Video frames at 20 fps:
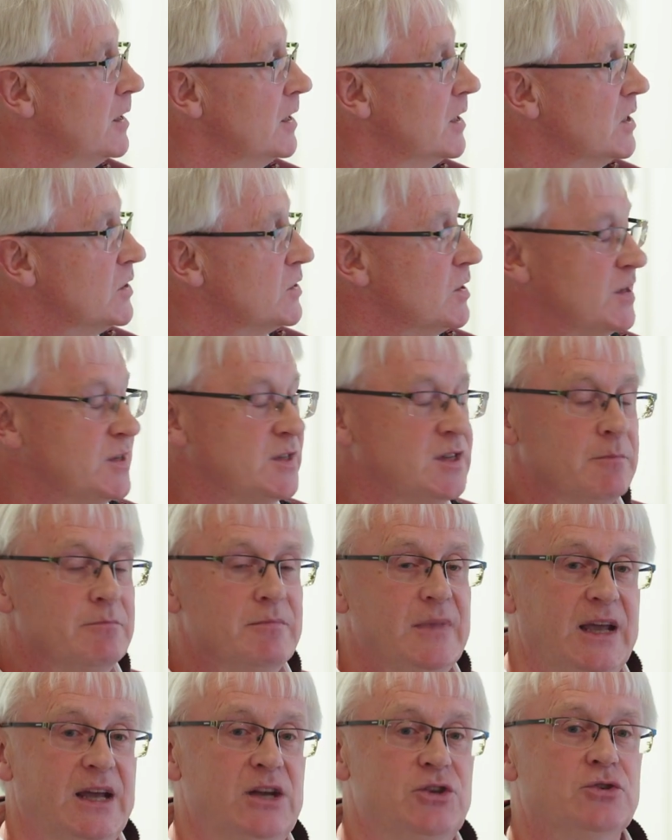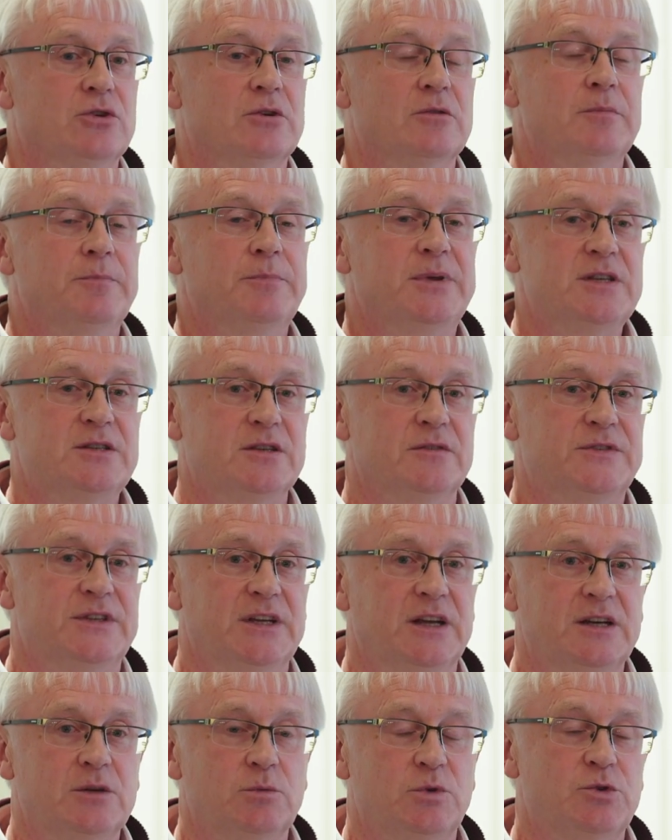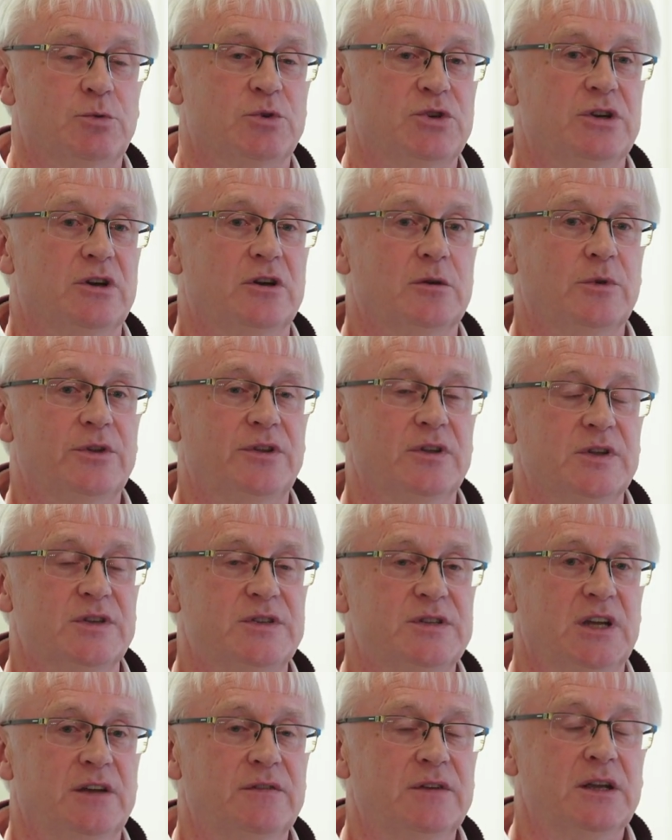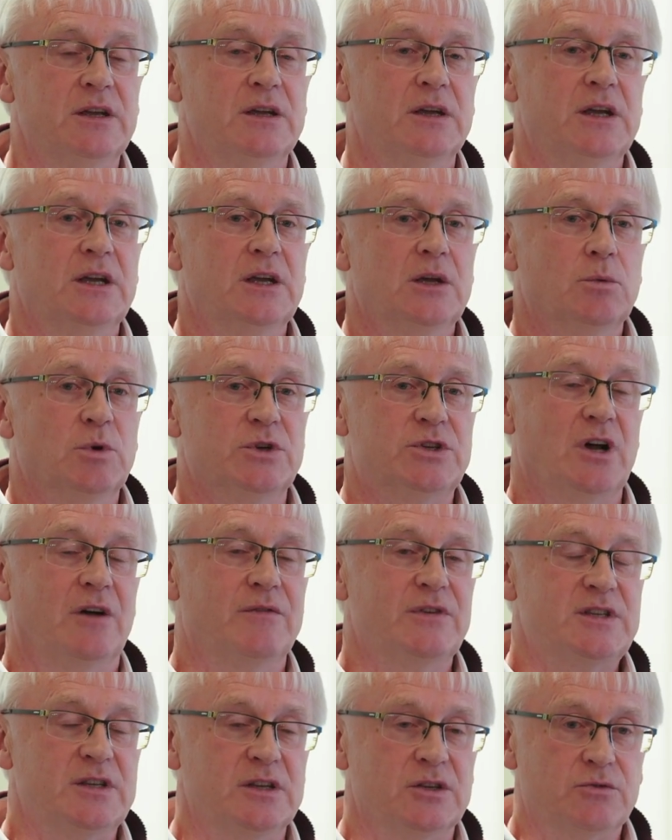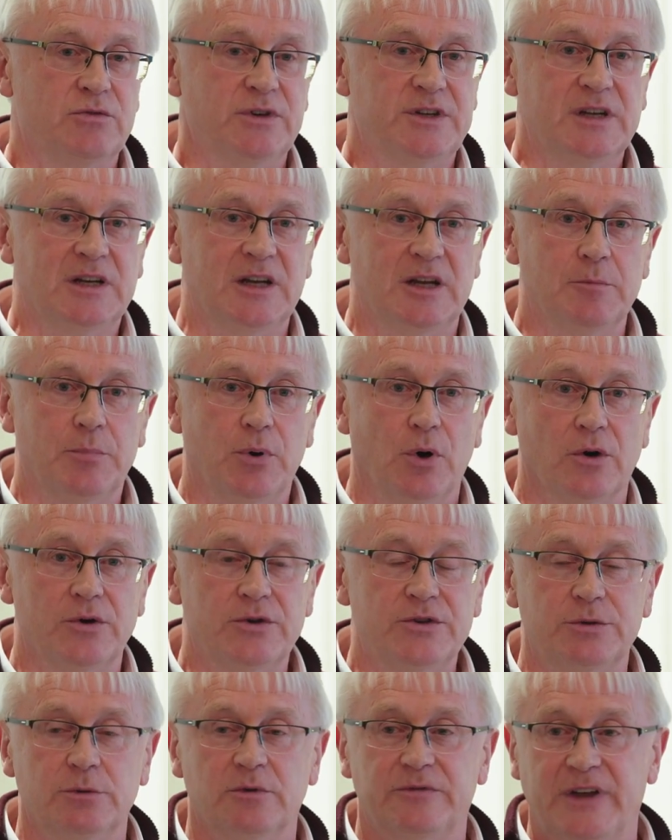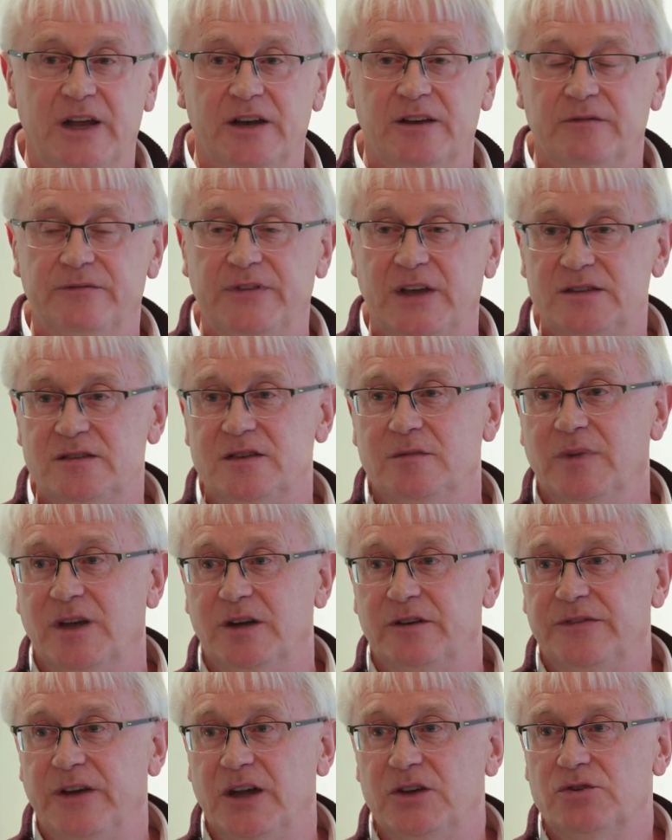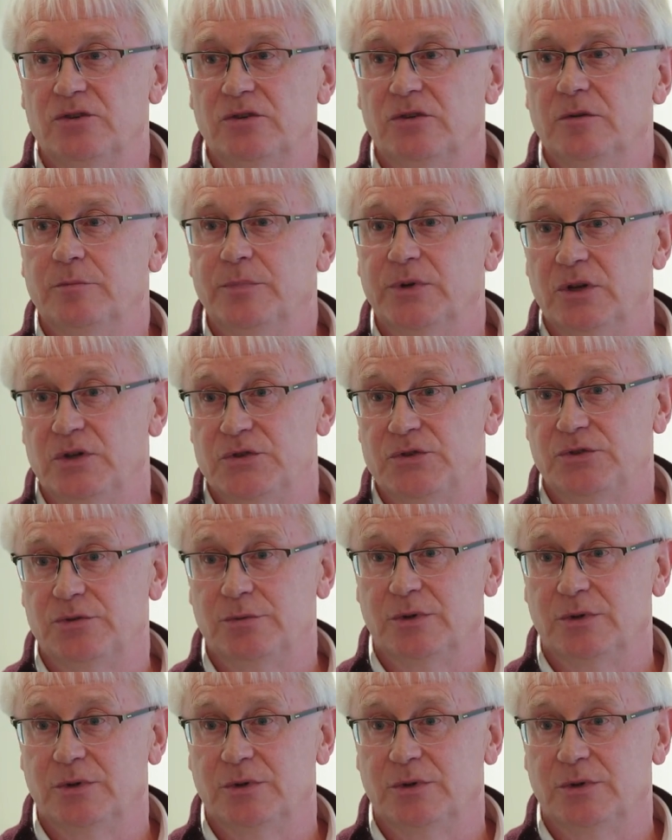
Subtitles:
So this is a major piece of data which we're sharing with you this evening, which obviously is critically important to a vaccine manufacturer, but also to